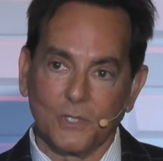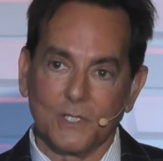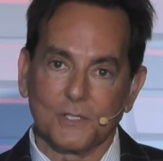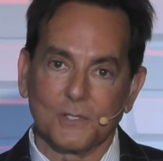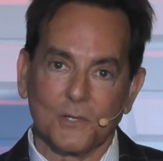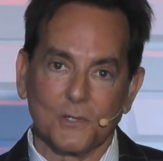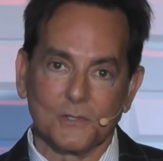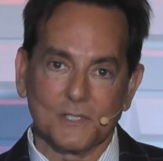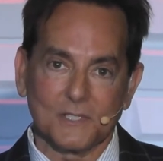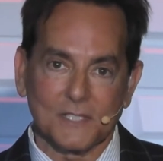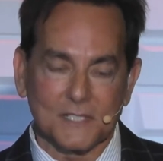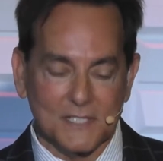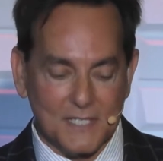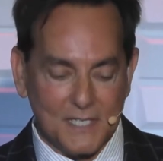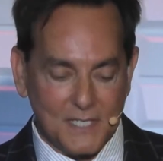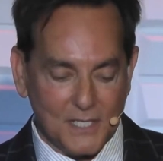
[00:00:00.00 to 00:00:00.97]
He turned
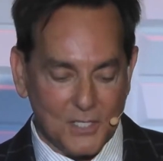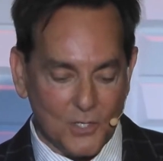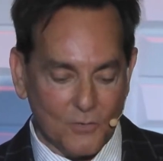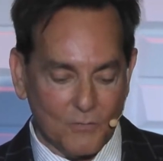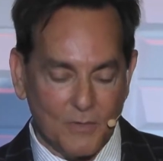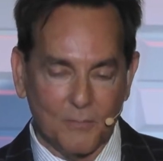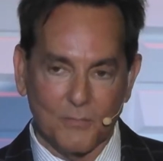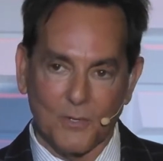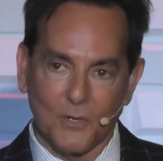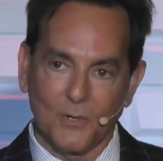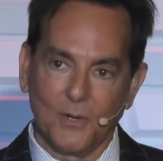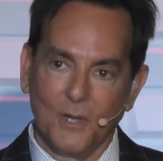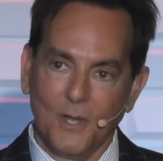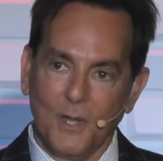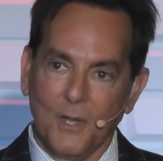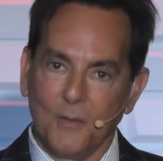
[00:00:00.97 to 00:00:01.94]
16 in November,
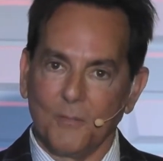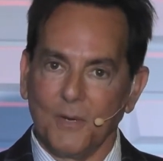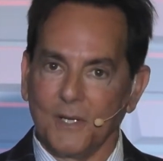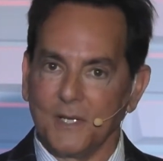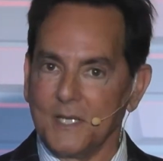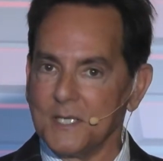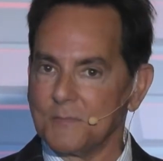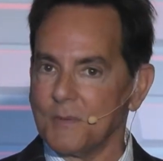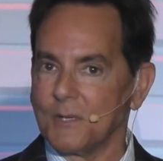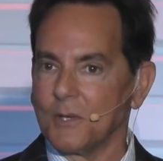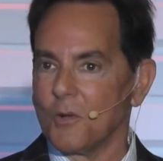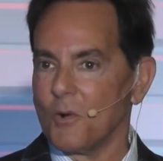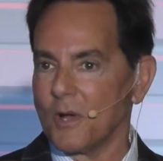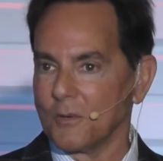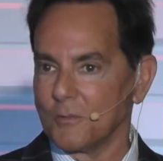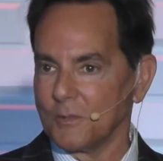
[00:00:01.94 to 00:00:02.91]
but he's been
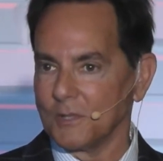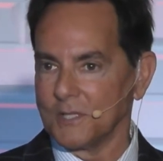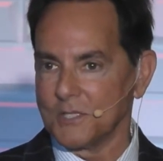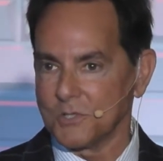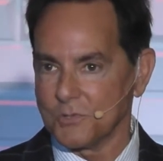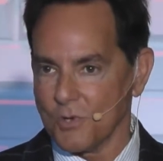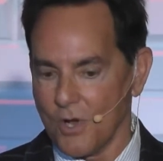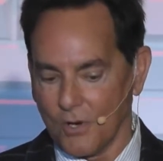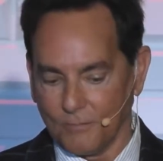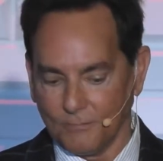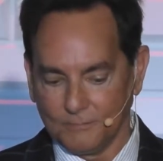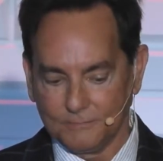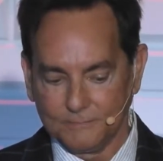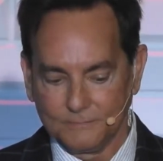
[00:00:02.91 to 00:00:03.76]
going really strong.